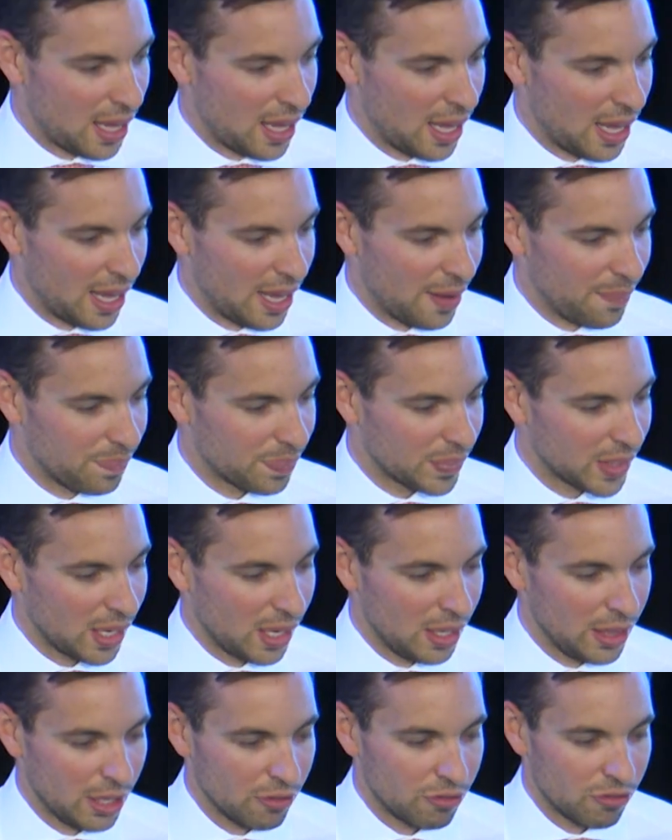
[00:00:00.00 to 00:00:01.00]
And
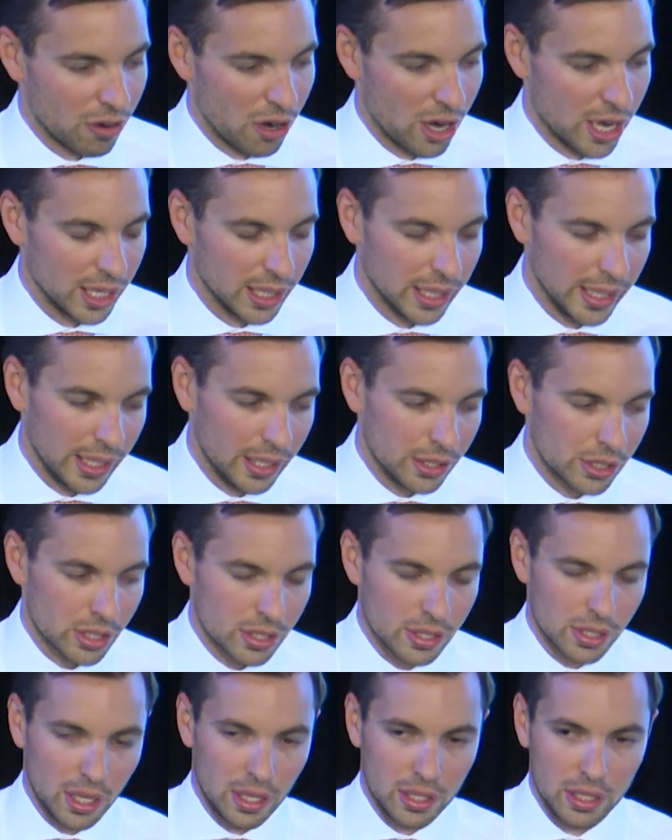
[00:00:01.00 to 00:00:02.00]
then finally,
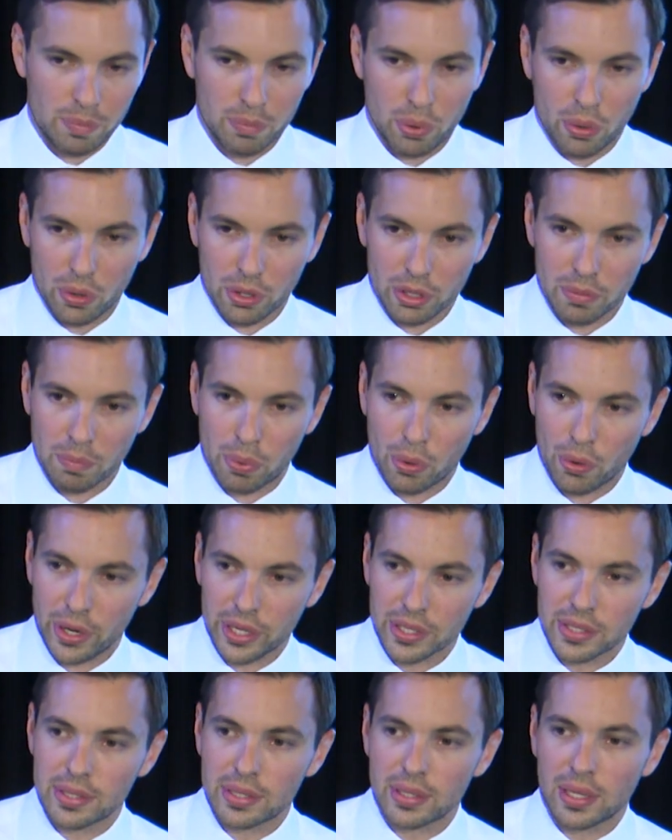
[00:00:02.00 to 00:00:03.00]
just an important
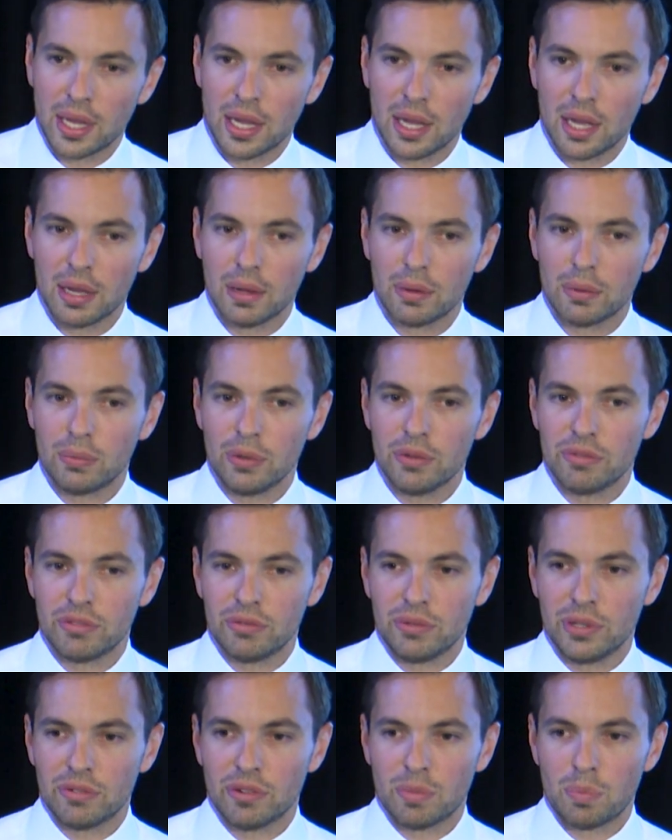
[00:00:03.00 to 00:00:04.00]
point,
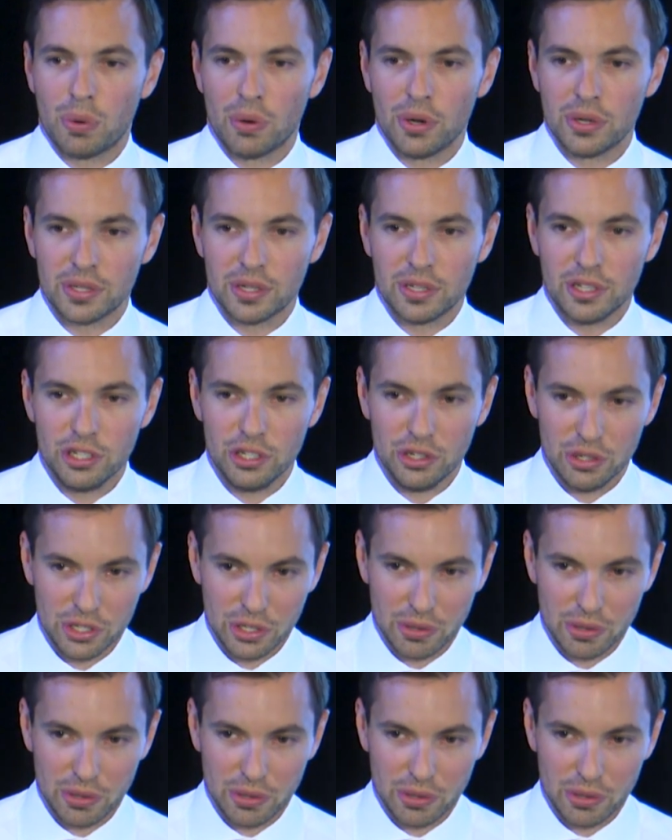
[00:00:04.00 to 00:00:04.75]
we've appointed a new